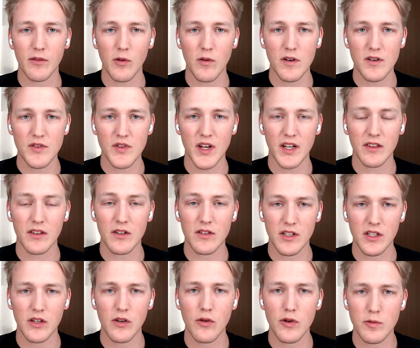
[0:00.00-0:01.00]
of course like
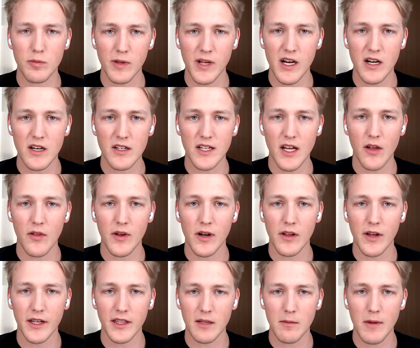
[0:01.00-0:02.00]
there's the huge players out there
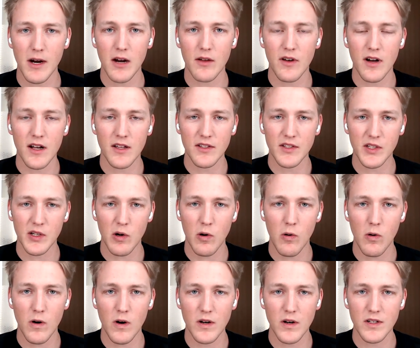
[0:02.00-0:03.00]
like the marathons the
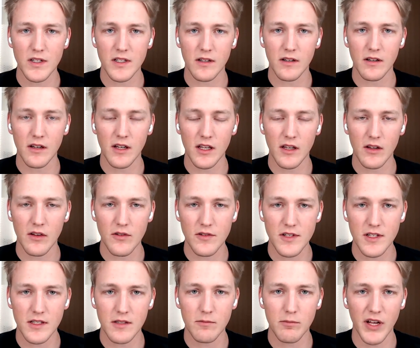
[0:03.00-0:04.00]
cores and, and
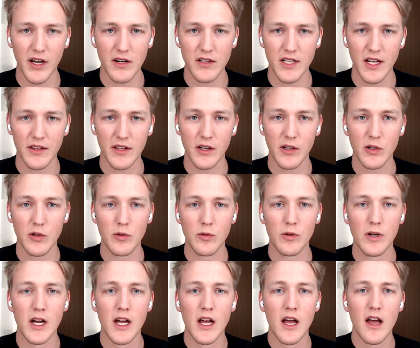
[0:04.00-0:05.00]
those players out there
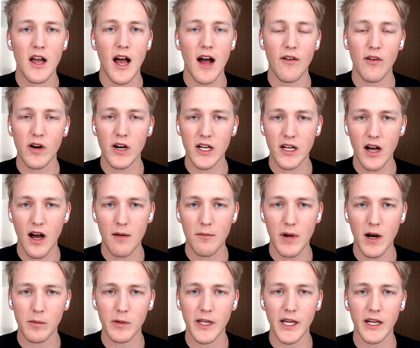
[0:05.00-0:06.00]
who have already gone
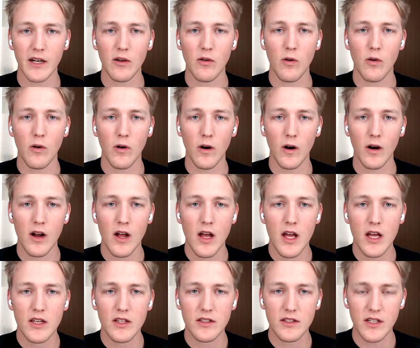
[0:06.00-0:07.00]
public or
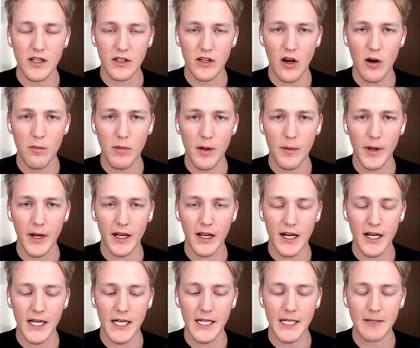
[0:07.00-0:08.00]
did go public
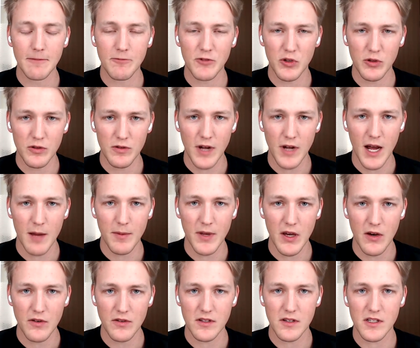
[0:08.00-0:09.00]
um, through
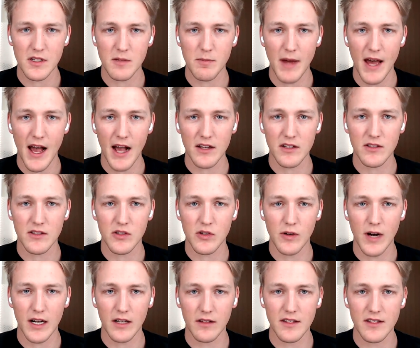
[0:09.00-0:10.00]
IPOs, SPACs,
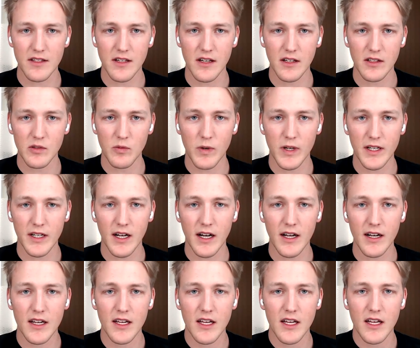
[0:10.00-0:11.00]
direct listings,
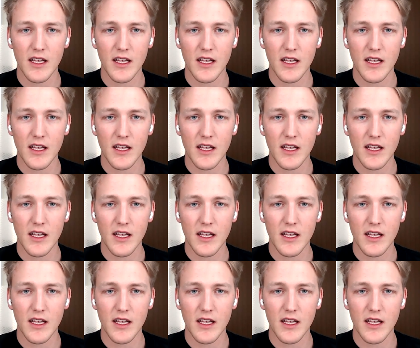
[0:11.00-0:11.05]
whatnot.